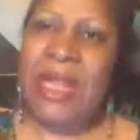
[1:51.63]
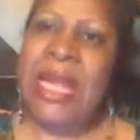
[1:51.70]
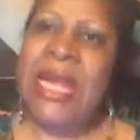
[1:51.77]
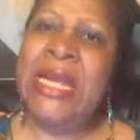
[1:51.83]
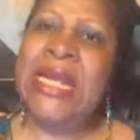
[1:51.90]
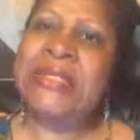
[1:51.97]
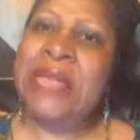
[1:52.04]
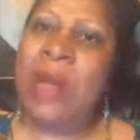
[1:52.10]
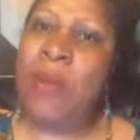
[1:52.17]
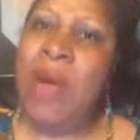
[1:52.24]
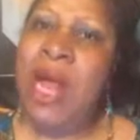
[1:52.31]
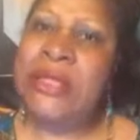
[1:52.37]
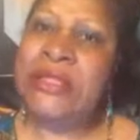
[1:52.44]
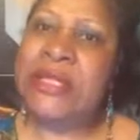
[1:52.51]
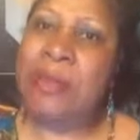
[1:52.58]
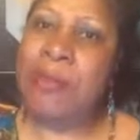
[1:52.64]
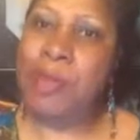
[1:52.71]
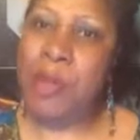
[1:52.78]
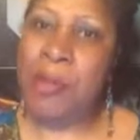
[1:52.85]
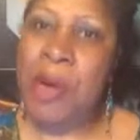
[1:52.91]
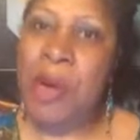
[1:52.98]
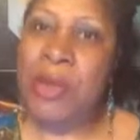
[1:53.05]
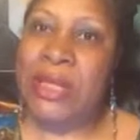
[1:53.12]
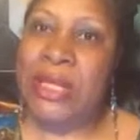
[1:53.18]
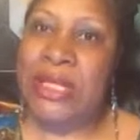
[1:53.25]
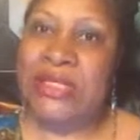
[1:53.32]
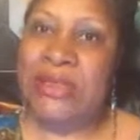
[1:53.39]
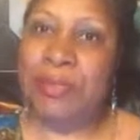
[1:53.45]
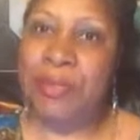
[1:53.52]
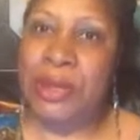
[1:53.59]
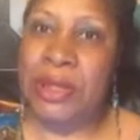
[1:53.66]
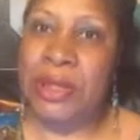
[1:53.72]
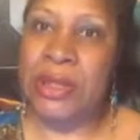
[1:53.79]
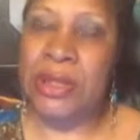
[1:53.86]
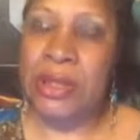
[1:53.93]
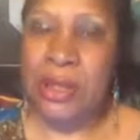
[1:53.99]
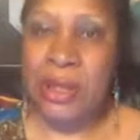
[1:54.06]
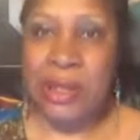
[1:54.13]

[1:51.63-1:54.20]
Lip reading: And as I watched him promoting his book,